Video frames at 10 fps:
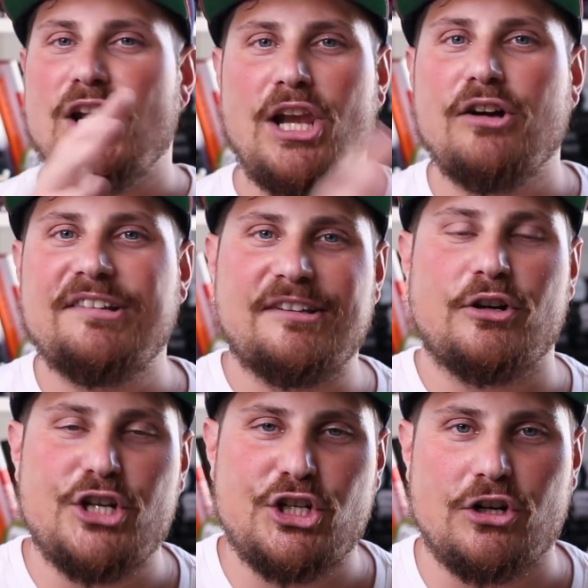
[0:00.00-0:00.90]
long
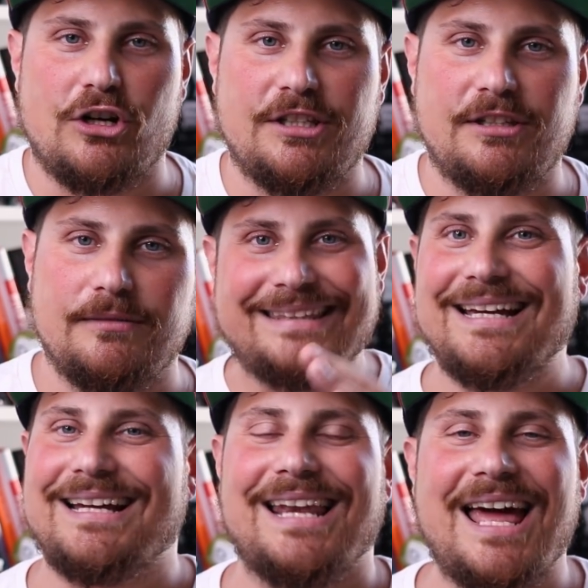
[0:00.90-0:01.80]
story short,
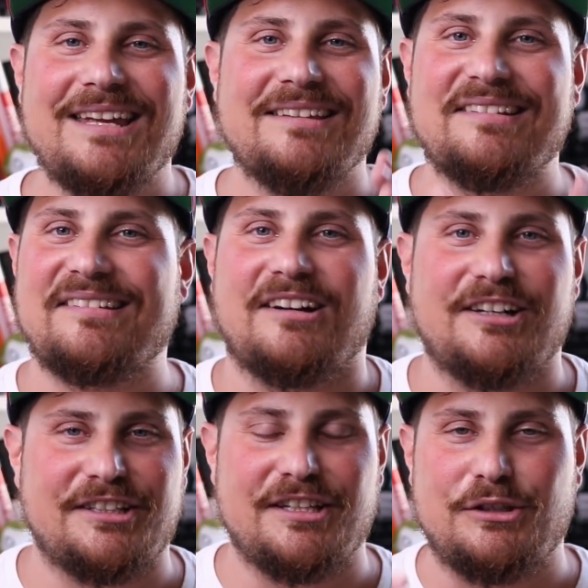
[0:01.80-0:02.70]
the client
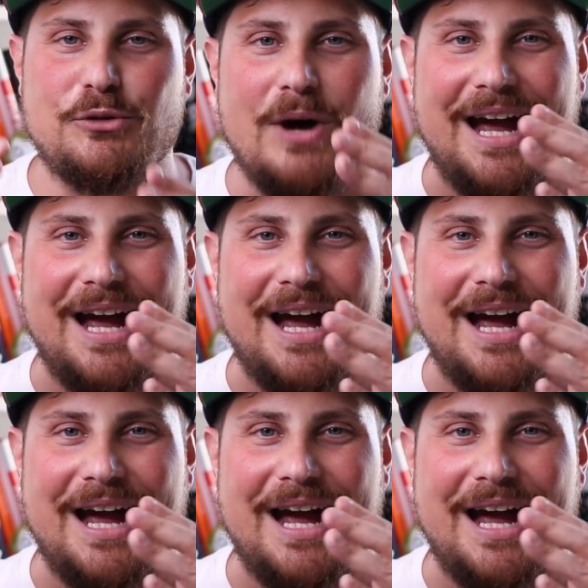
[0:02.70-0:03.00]
started to